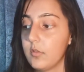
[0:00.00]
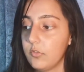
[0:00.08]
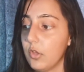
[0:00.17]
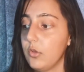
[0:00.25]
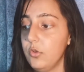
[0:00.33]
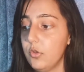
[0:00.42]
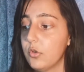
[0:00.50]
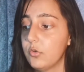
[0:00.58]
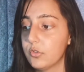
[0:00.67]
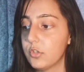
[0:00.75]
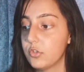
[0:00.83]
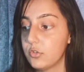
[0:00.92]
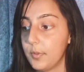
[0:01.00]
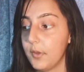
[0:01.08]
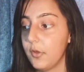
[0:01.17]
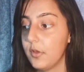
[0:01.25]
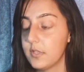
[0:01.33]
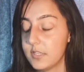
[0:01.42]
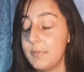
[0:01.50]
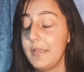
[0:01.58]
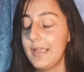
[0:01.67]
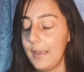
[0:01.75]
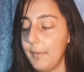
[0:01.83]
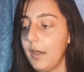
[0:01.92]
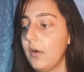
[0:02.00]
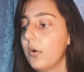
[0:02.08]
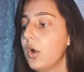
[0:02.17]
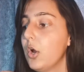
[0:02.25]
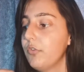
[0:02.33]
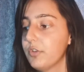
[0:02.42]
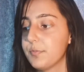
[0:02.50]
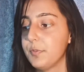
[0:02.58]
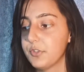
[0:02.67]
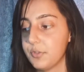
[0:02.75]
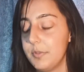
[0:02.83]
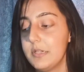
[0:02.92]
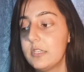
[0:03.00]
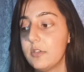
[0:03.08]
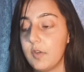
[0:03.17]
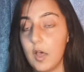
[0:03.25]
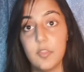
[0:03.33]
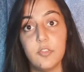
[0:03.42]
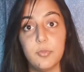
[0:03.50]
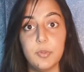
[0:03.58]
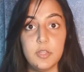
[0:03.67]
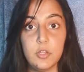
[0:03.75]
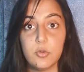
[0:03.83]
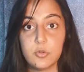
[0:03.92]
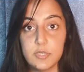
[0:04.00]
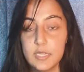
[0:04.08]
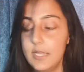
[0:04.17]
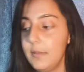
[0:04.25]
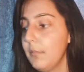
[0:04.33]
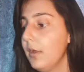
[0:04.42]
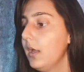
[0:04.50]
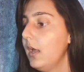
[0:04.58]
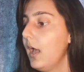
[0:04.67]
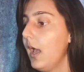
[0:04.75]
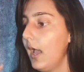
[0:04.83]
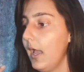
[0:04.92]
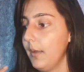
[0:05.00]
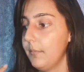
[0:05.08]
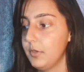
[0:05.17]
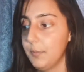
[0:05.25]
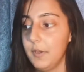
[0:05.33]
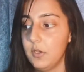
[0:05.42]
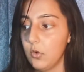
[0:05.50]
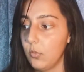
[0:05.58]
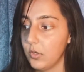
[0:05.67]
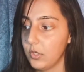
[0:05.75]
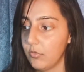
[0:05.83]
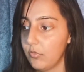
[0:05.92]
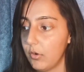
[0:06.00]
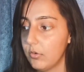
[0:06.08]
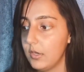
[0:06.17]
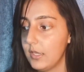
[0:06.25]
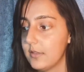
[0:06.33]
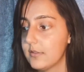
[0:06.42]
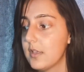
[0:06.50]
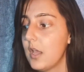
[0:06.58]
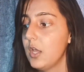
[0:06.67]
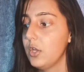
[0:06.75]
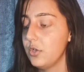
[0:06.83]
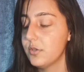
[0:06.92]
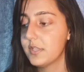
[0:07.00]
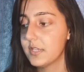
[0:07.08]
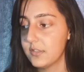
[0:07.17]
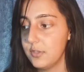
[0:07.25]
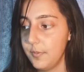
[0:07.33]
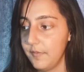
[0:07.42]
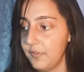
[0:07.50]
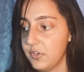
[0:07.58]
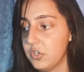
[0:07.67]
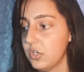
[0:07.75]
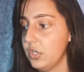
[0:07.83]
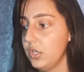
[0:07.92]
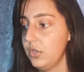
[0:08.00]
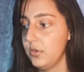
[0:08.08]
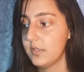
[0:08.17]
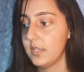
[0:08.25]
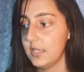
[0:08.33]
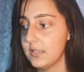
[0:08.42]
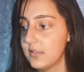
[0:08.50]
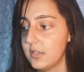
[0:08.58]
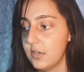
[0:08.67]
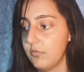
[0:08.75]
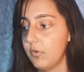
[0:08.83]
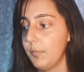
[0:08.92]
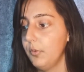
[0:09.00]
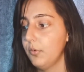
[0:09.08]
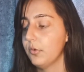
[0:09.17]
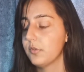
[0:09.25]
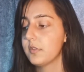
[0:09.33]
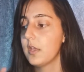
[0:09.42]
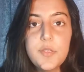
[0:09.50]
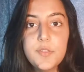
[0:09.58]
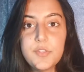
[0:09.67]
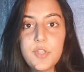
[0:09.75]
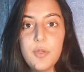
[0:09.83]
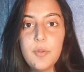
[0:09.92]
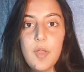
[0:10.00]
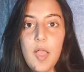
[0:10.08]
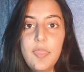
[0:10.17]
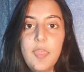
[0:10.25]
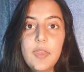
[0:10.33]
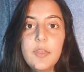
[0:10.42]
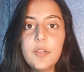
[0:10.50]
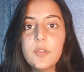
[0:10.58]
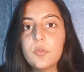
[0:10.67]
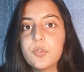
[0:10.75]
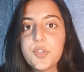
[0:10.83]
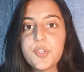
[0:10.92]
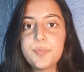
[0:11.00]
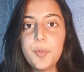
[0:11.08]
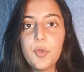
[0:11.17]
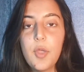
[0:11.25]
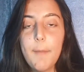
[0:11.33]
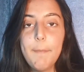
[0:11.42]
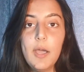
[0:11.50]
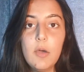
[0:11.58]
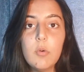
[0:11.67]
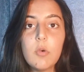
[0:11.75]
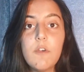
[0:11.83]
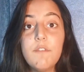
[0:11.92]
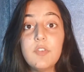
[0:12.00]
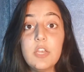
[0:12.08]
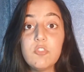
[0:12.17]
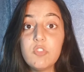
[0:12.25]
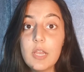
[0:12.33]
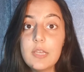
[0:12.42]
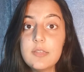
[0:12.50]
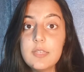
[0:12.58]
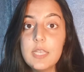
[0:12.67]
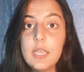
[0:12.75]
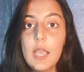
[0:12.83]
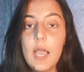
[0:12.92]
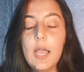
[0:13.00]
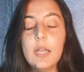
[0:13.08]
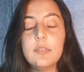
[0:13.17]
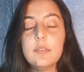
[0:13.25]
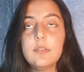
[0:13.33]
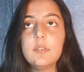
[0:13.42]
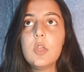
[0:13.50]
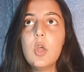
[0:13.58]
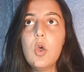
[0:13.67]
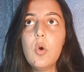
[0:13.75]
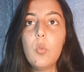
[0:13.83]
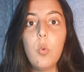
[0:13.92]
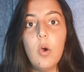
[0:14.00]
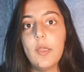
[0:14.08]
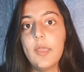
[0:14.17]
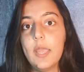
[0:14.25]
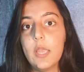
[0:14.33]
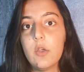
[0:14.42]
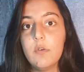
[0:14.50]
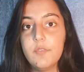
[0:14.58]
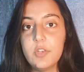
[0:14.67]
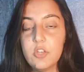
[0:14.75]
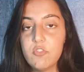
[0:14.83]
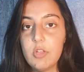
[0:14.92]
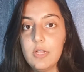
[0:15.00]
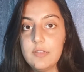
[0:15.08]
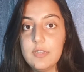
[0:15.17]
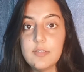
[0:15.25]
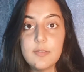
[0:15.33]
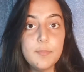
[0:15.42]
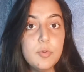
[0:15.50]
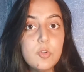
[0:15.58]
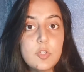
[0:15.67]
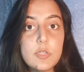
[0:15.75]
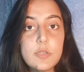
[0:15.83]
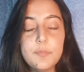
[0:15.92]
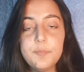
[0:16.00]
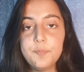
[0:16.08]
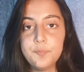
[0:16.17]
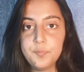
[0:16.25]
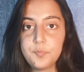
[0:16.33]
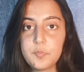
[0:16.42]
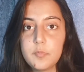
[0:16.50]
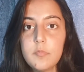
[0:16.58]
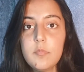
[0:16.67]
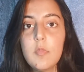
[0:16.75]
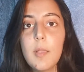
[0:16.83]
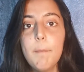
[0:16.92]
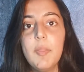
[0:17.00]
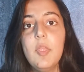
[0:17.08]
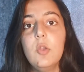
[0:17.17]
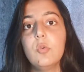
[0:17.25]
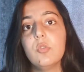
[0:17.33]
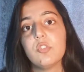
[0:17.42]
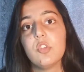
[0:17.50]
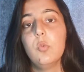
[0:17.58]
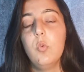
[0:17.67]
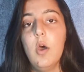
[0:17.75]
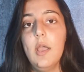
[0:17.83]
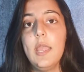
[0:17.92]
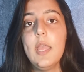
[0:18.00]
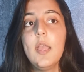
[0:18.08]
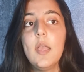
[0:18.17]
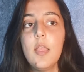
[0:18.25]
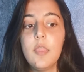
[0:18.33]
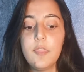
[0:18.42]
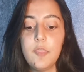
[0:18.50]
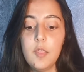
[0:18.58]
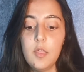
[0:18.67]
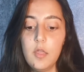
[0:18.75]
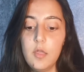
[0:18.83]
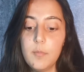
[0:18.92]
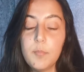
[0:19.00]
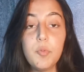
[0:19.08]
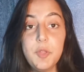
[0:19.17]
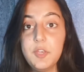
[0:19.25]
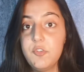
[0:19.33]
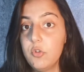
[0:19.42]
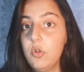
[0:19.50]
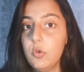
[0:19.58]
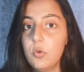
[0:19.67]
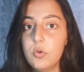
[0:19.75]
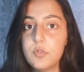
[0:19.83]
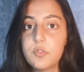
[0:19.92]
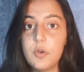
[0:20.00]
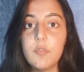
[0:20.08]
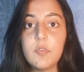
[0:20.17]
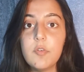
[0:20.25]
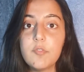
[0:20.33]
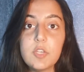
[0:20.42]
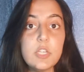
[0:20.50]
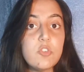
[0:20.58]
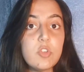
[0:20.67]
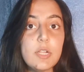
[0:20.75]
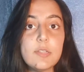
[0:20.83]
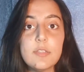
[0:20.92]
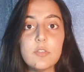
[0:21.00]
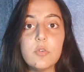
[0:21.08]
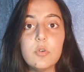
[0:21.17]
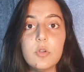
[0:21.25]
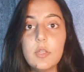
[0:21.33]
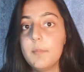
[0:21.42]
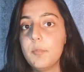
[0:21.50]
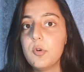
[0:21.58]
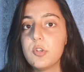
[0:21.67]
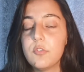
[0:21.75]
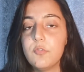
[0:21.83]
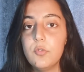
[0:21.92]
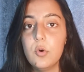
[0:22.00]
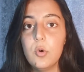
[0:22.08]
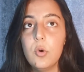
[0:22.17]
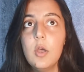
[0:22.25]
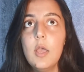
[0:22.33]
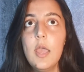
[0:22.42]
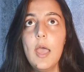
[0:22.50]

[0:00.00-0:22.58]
So you can also speak about responsibility of others within your team, depending on what your role is, using supervision, using incident reports. So then I also spoke about confidentiality and why confidentiality is important, but then also why the breach clause of confidentiality is important for